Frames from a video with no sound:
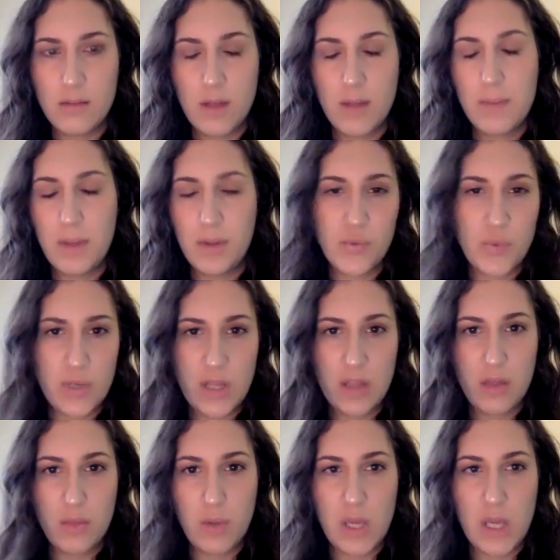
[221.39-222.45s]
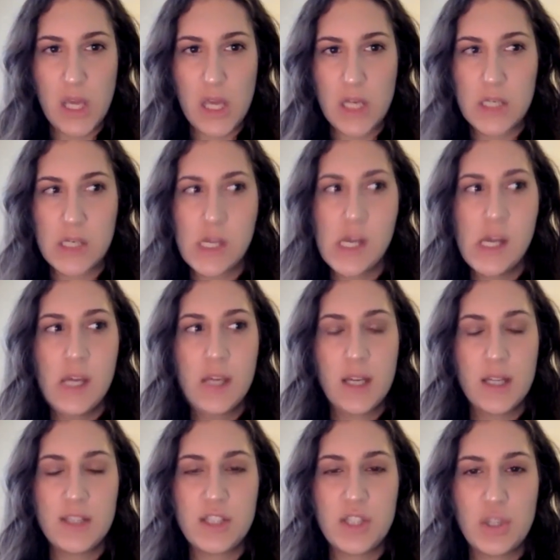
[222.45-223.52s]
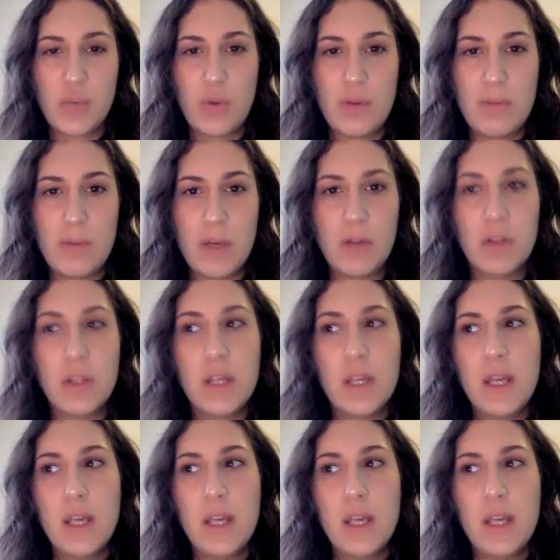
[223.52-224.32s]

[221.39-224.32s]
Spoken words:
Bill 23 and cuts to the Greenbelt.